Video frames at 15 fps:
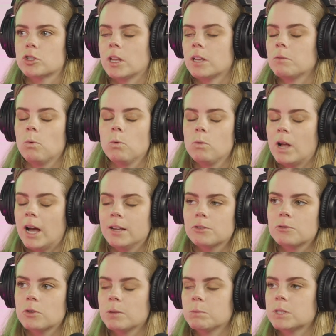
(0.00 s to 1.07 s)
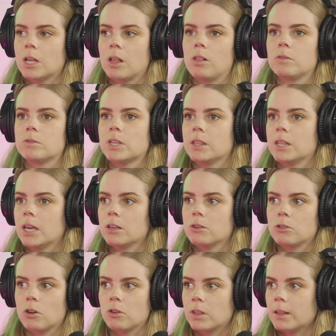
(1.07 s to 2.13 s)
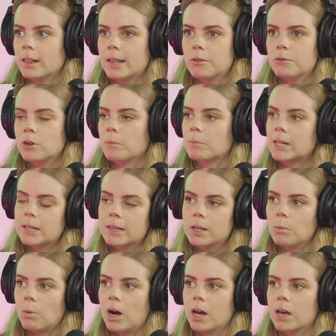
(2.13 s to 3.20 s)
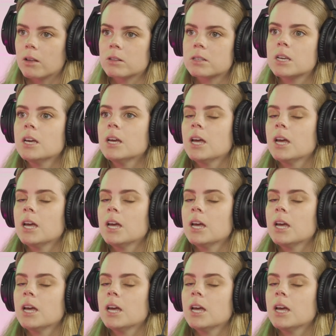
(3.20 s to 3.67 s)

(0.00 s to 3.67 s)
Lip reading: they all hunt for themselves, and they live completely wild,